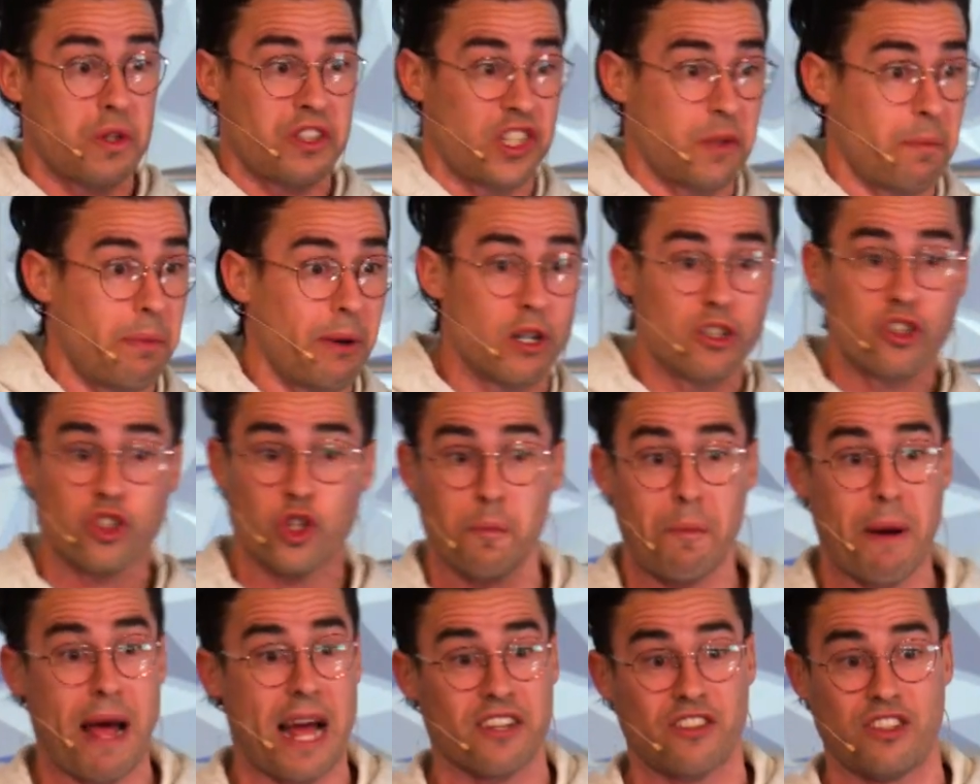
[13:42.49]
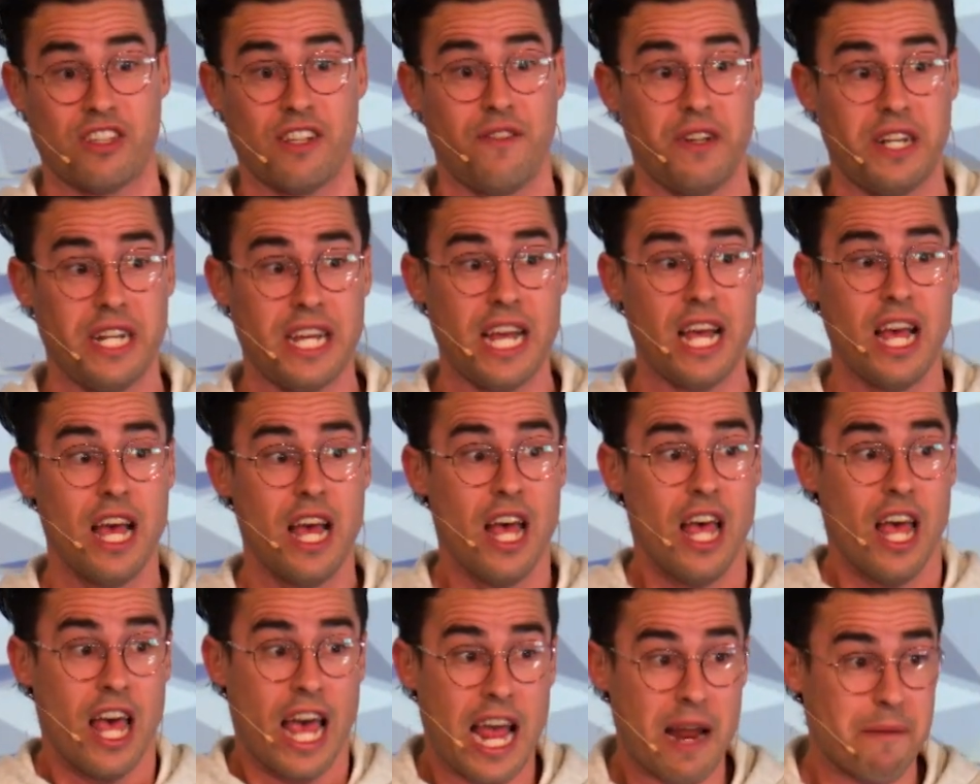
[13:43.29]
with spiritual passivity
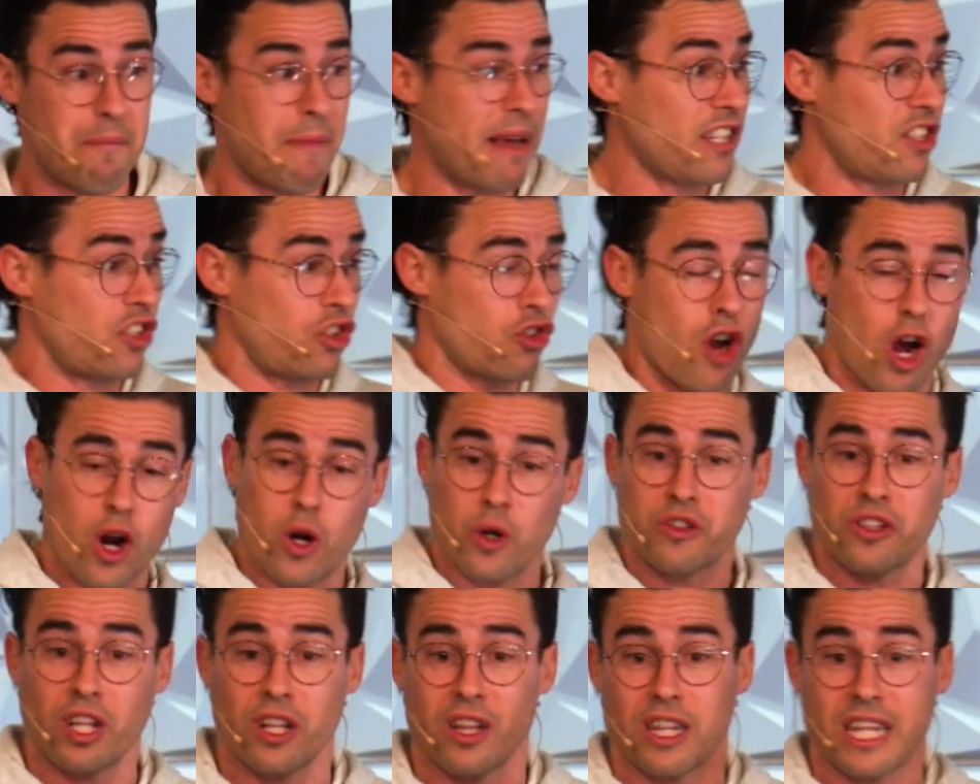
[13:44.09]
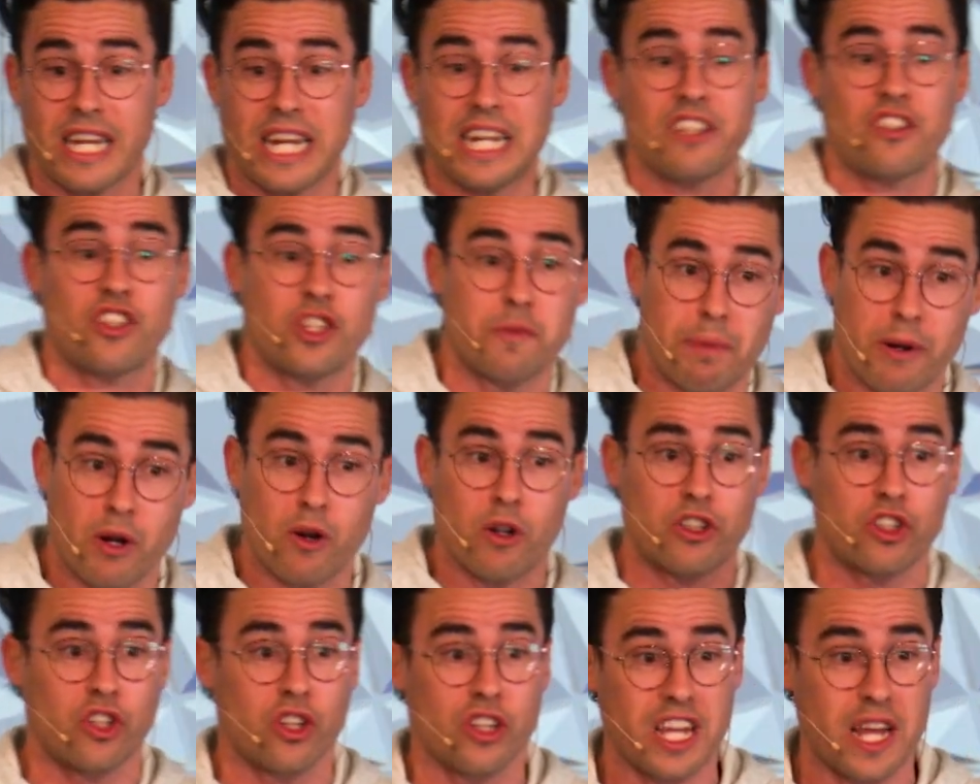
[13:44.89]
and may struggle to lead
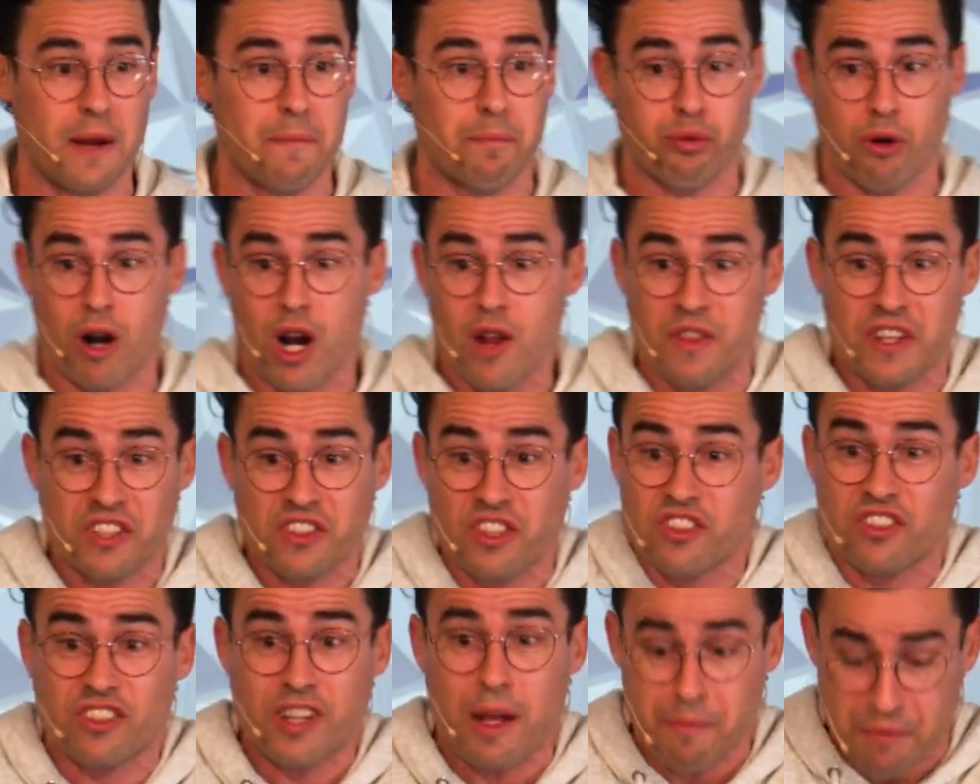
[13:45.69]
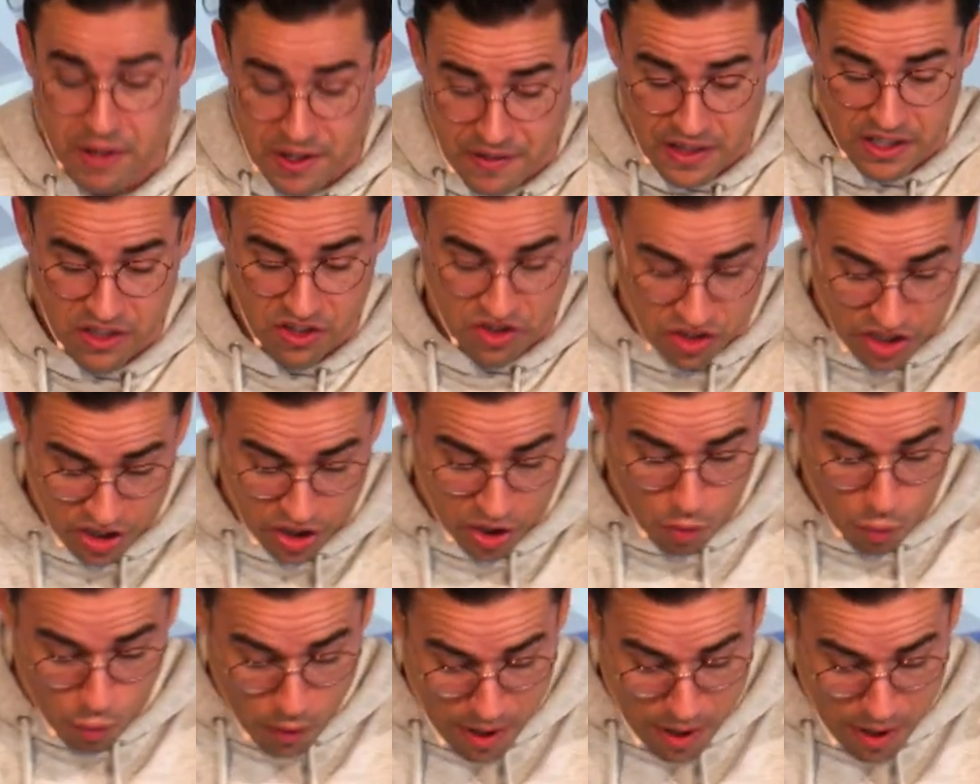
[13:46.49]
spiritually in prayer, this is something that still